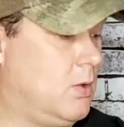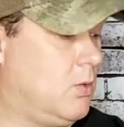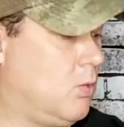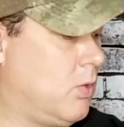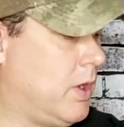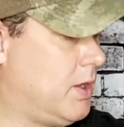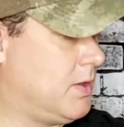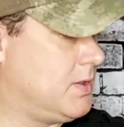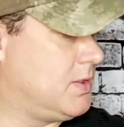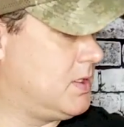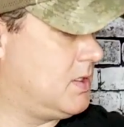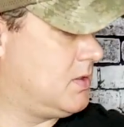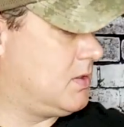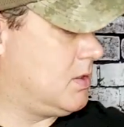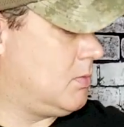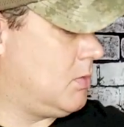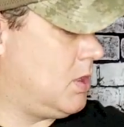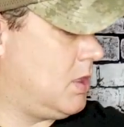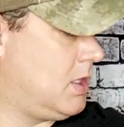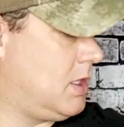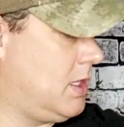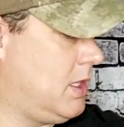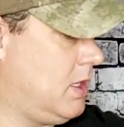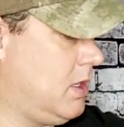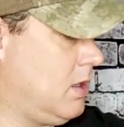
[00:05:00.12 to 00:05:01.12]
rail system
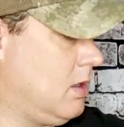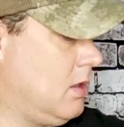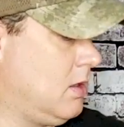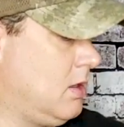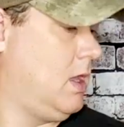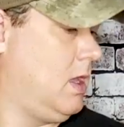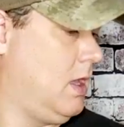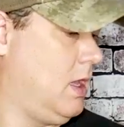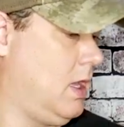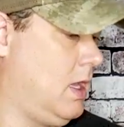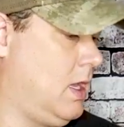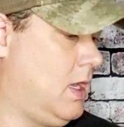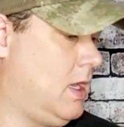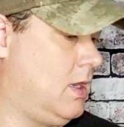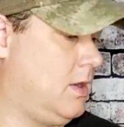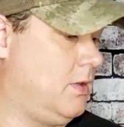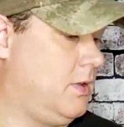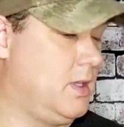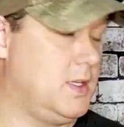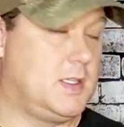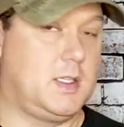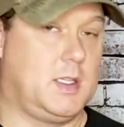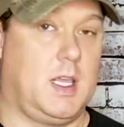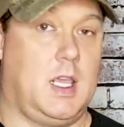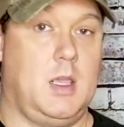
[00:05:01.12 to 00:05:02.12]
on here, and
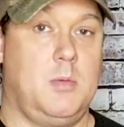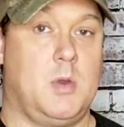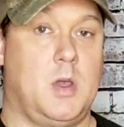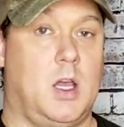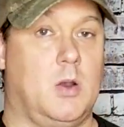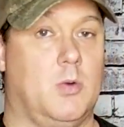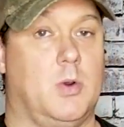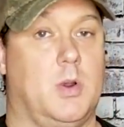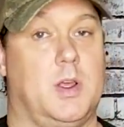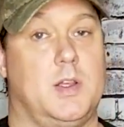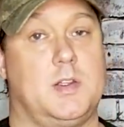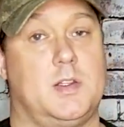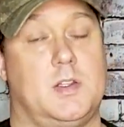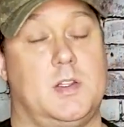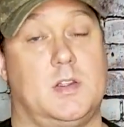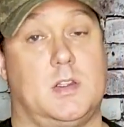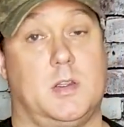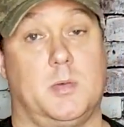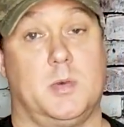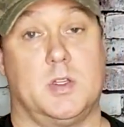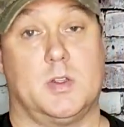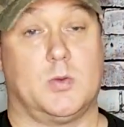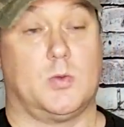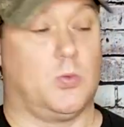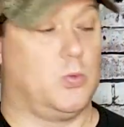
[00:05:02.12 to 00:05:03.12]
this key mod rail
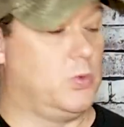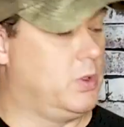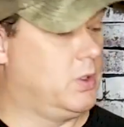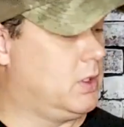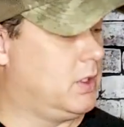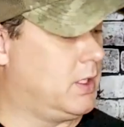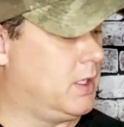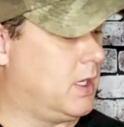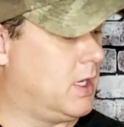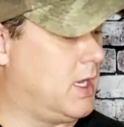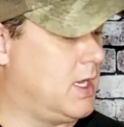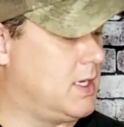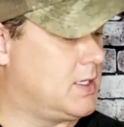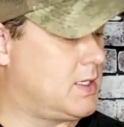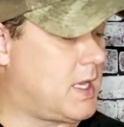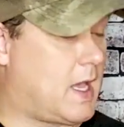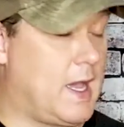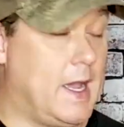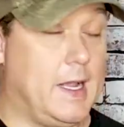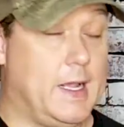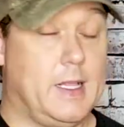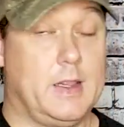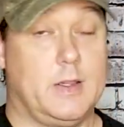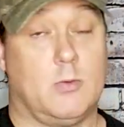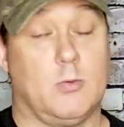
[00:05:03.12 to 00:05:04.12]
system is really nice.
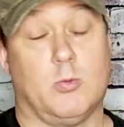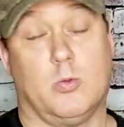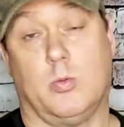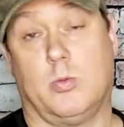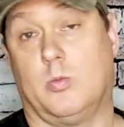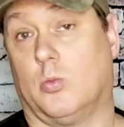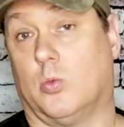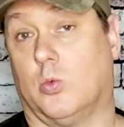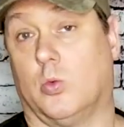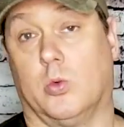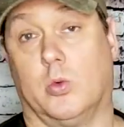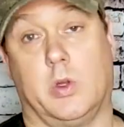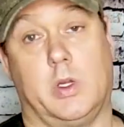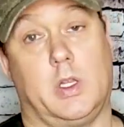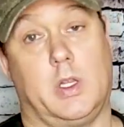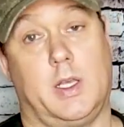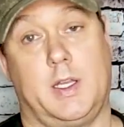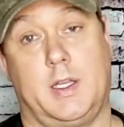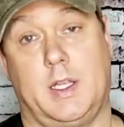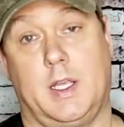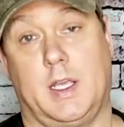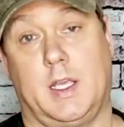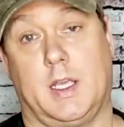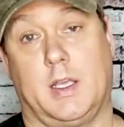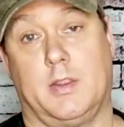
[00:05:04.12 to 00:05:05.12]
I really
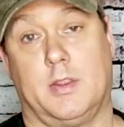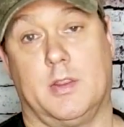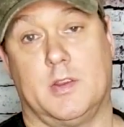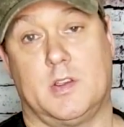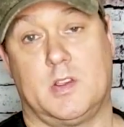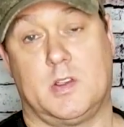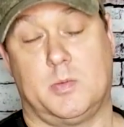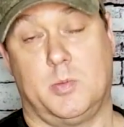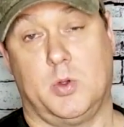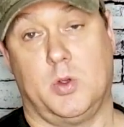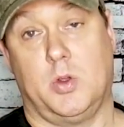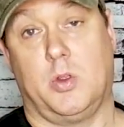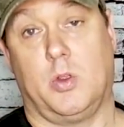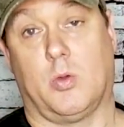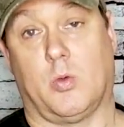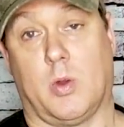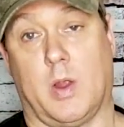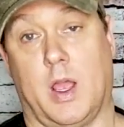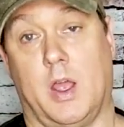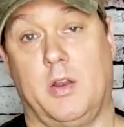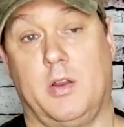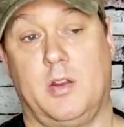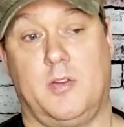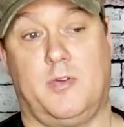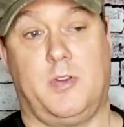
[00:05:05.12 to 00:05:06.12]
dig in the smooth,
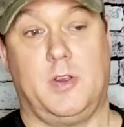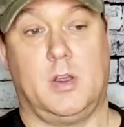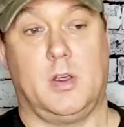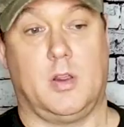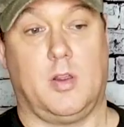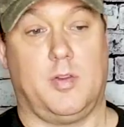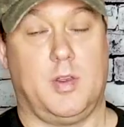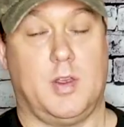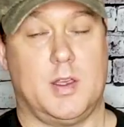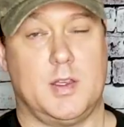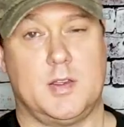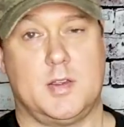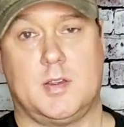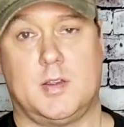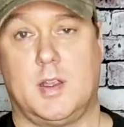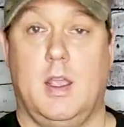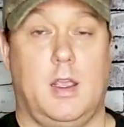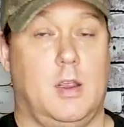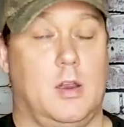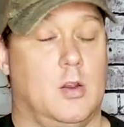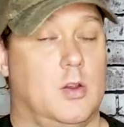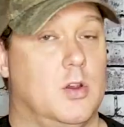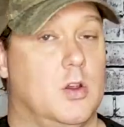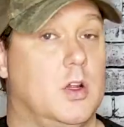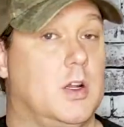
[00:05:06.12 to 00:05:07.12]
rounded feel of this.
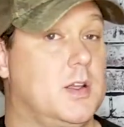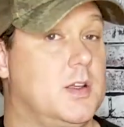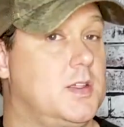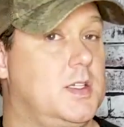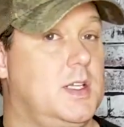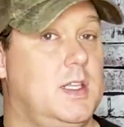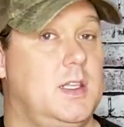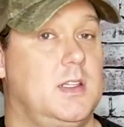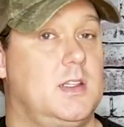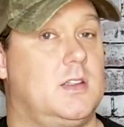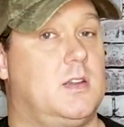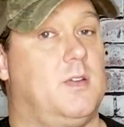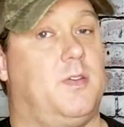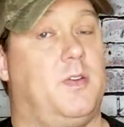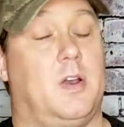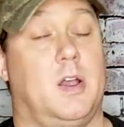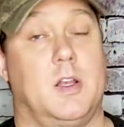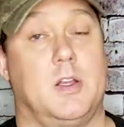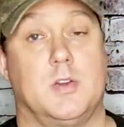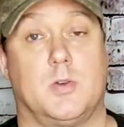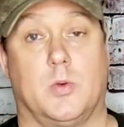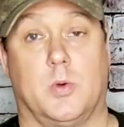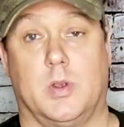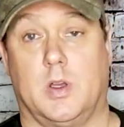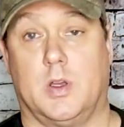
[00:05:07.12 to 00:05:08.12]
You know, you're gonna see these
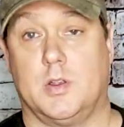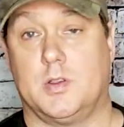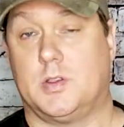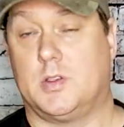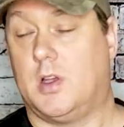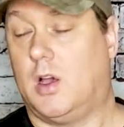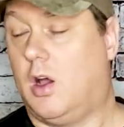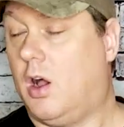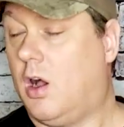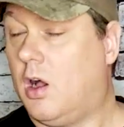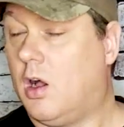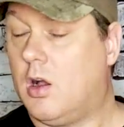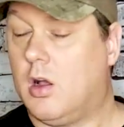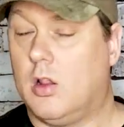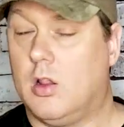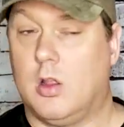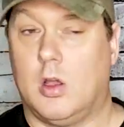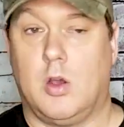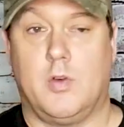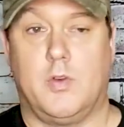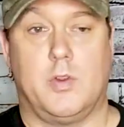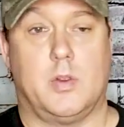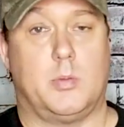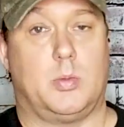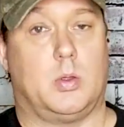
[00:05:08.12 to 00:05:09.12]
Defiance rails all
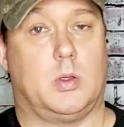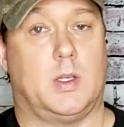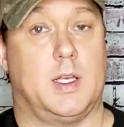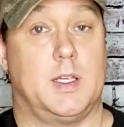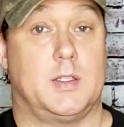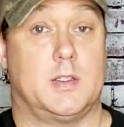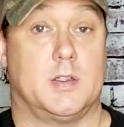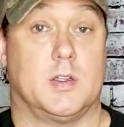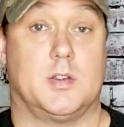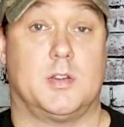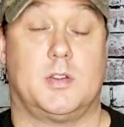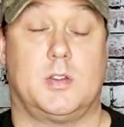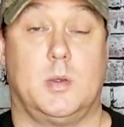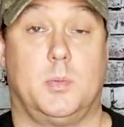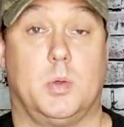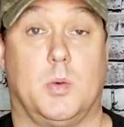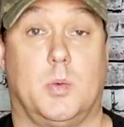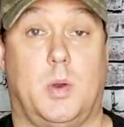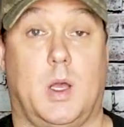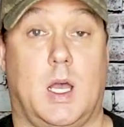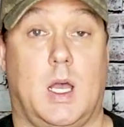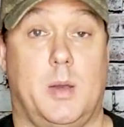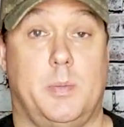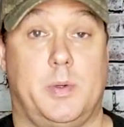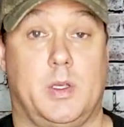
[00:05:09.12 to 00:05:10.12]
over the place. They're super
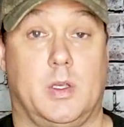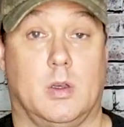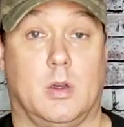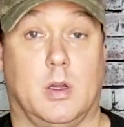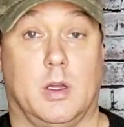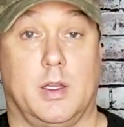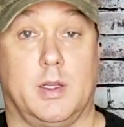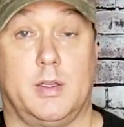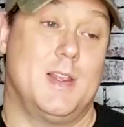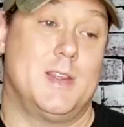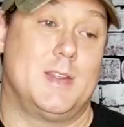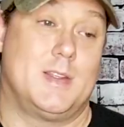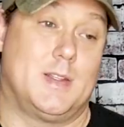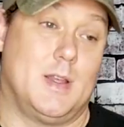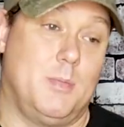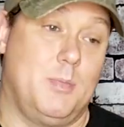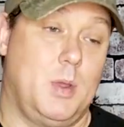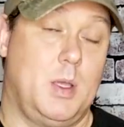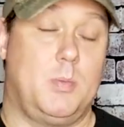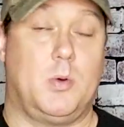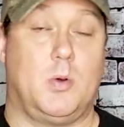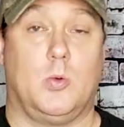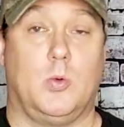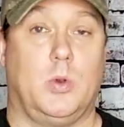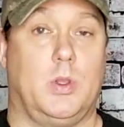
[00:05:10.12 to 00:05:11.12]
popular, and some
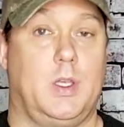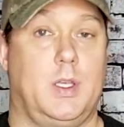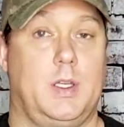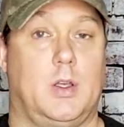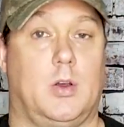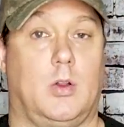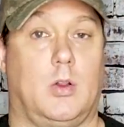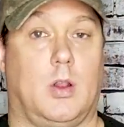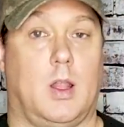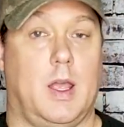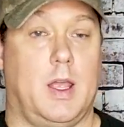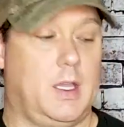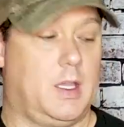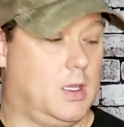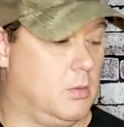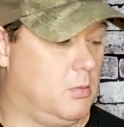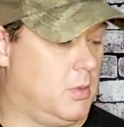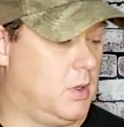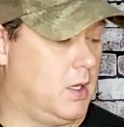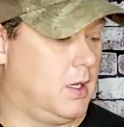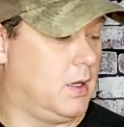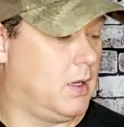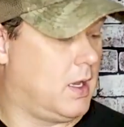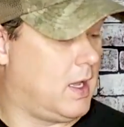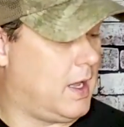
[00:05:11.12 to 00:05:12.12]
people really don't like it,
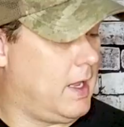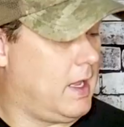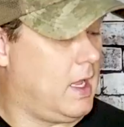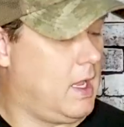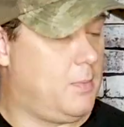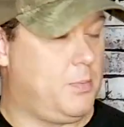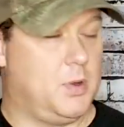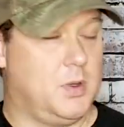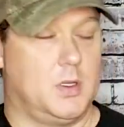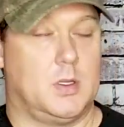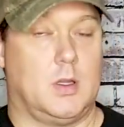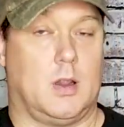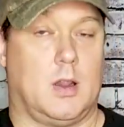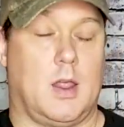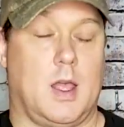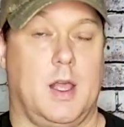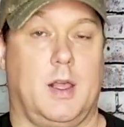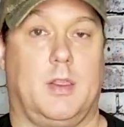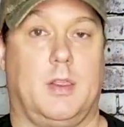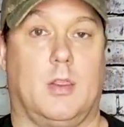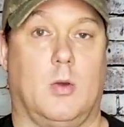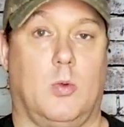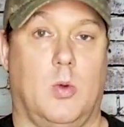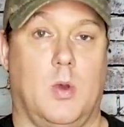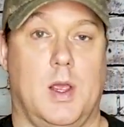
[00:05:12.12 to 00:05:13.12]
but I happen to
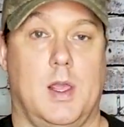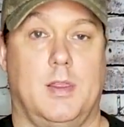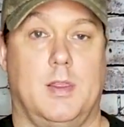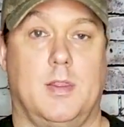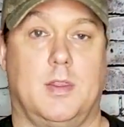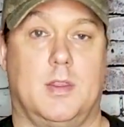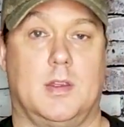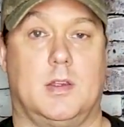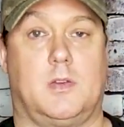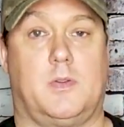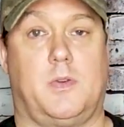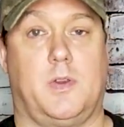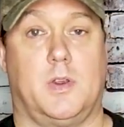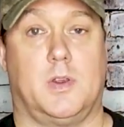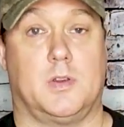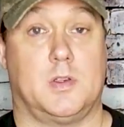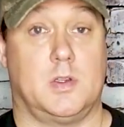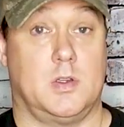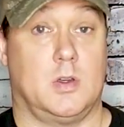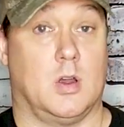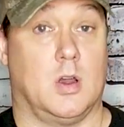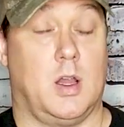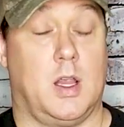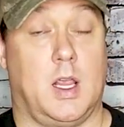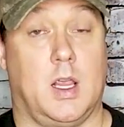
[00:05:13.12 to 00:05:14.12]
like the way that this feels
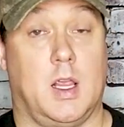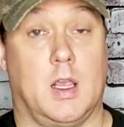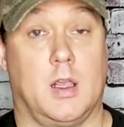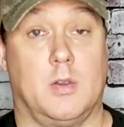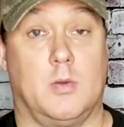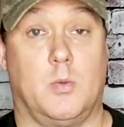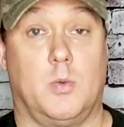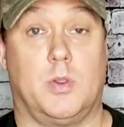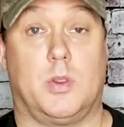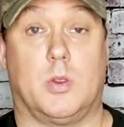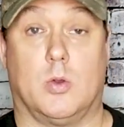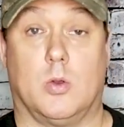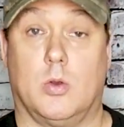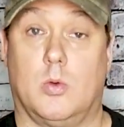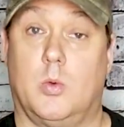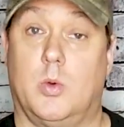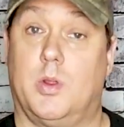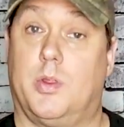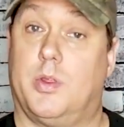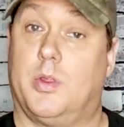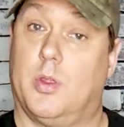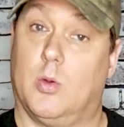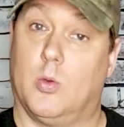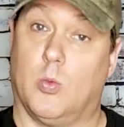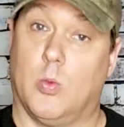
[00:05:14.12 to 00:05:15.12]
in your hand
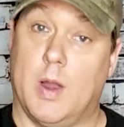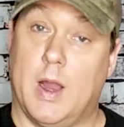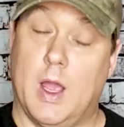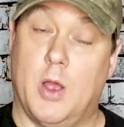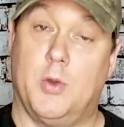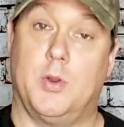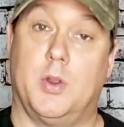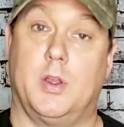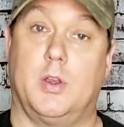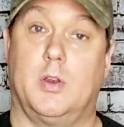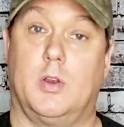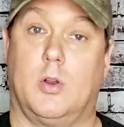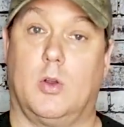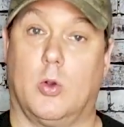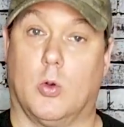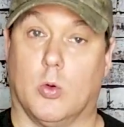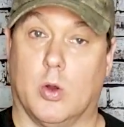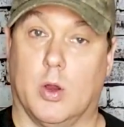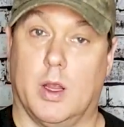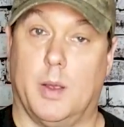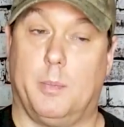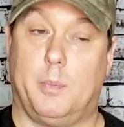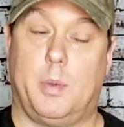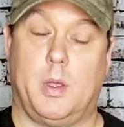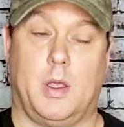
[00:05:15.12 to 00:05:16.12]
with the rounded
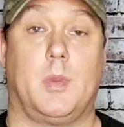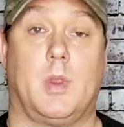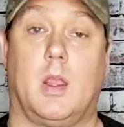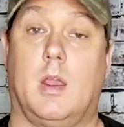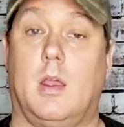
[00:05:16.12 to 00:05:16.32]
grip.